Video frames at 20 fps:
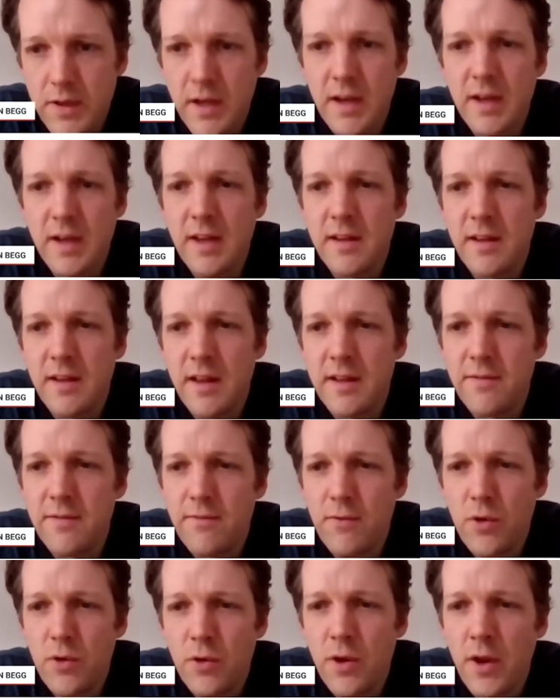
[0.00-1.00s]
It
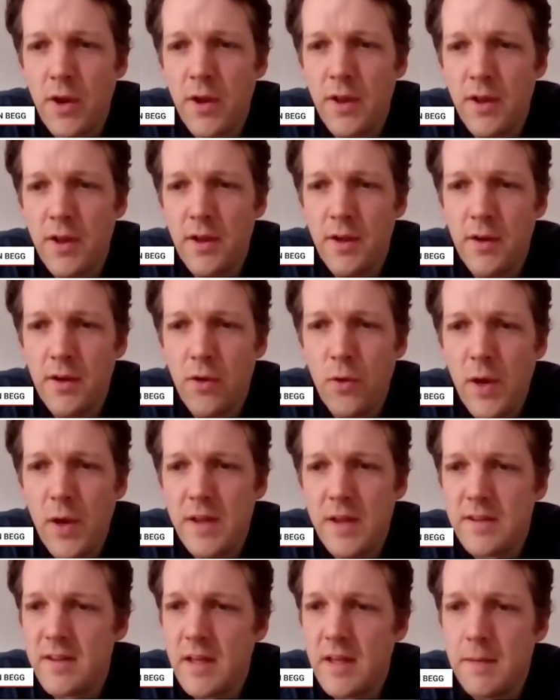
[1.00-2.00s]

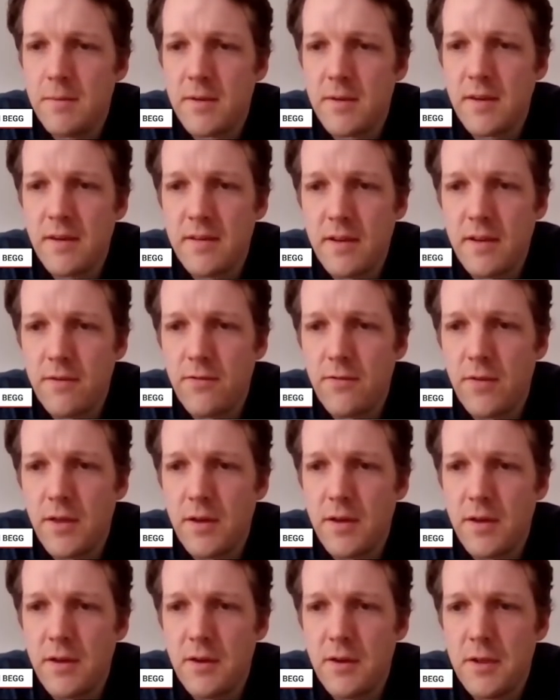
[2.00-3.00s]
always seems as if
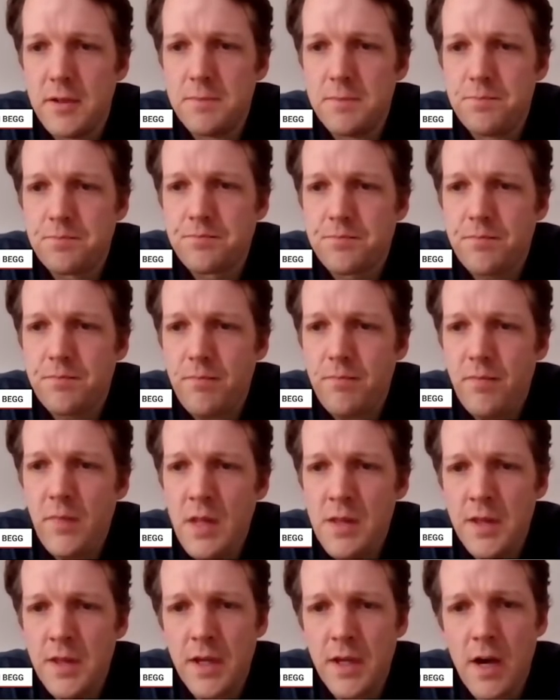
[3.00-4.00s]
the
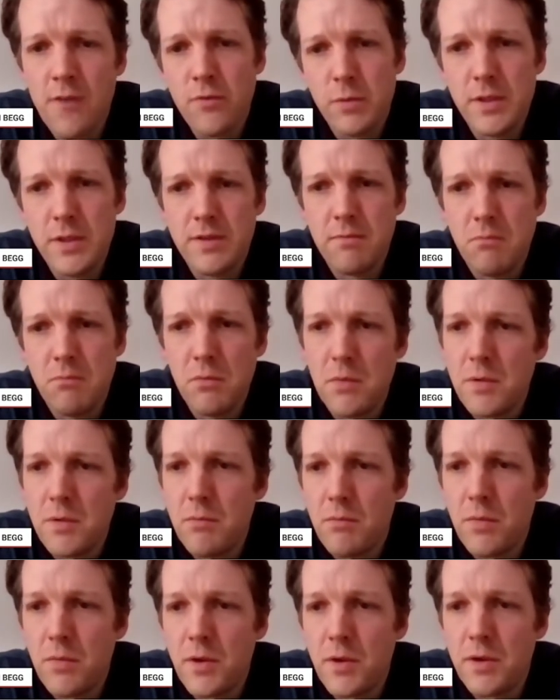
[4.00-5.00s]
government's
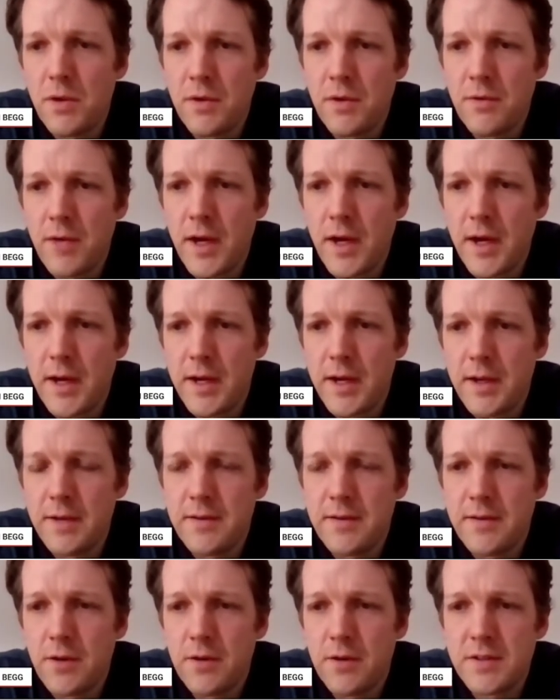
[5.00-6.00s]

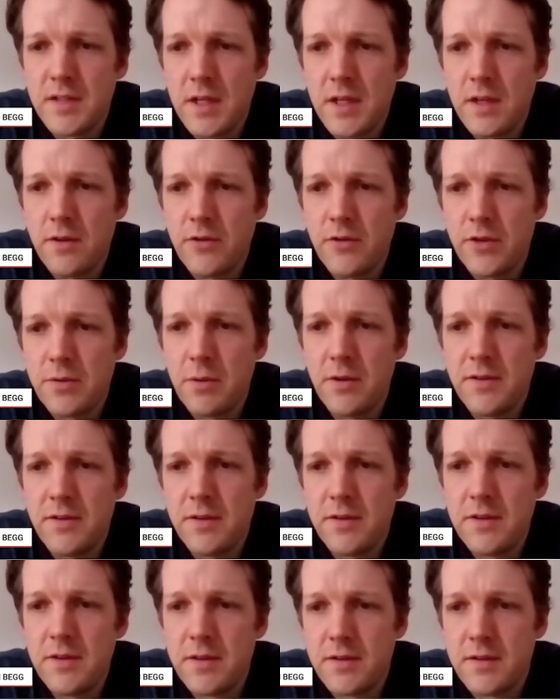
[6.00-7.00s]
stock standard
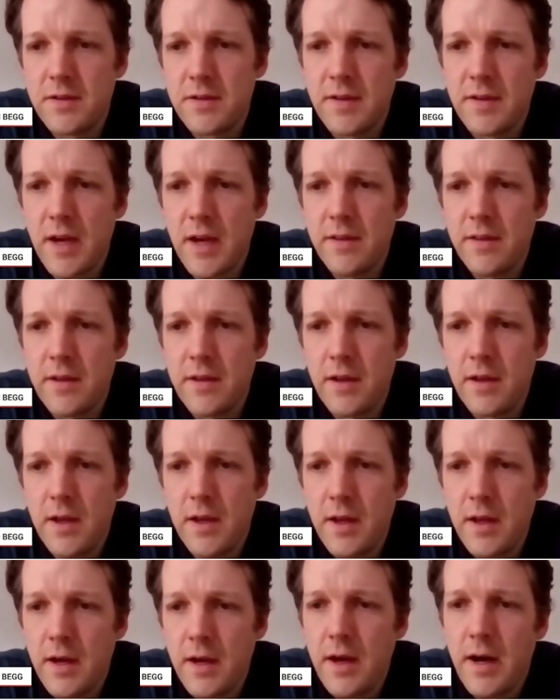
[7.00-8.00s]
response is just to say that
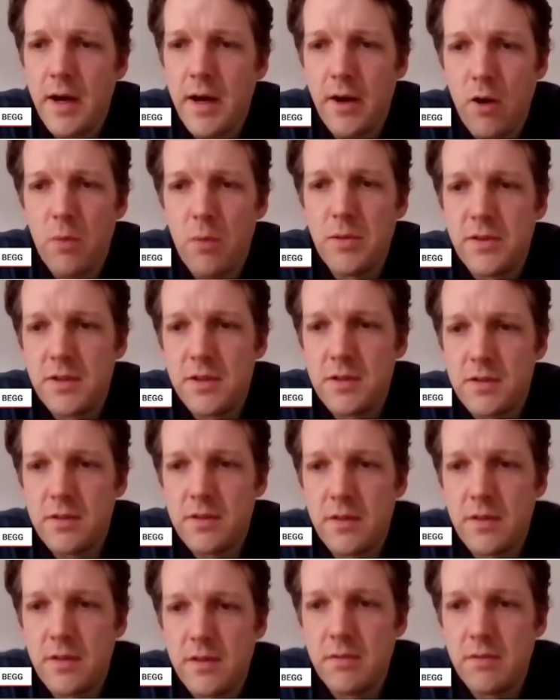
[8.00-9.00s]
opposition
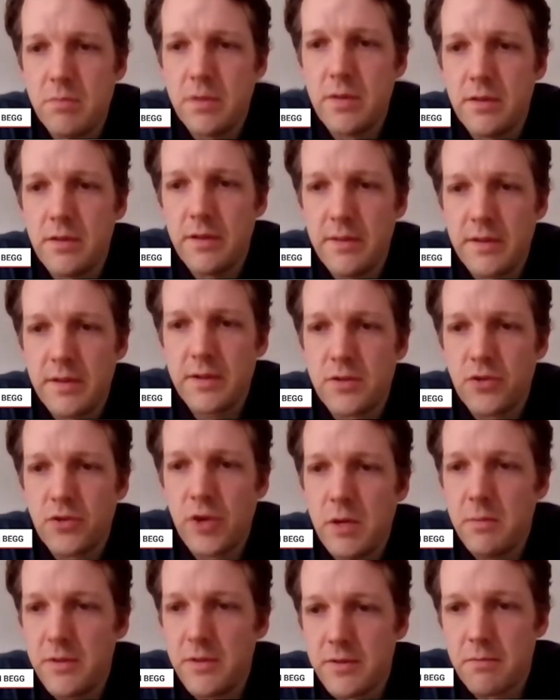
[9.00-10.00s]
to this bill is
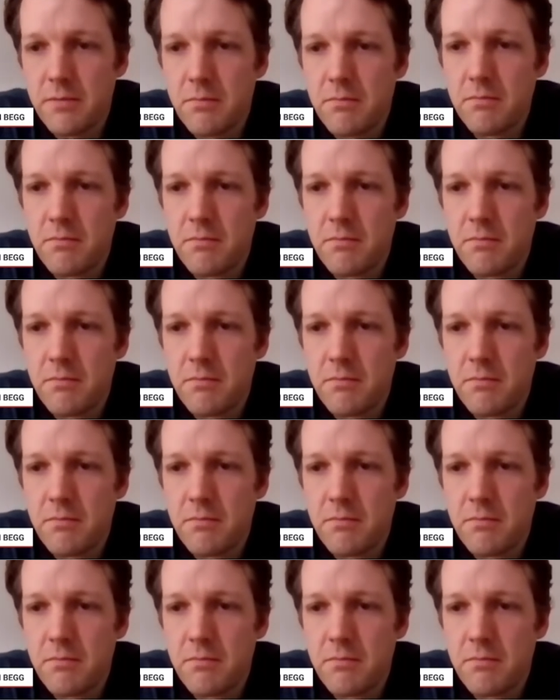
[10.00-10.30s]
extremism.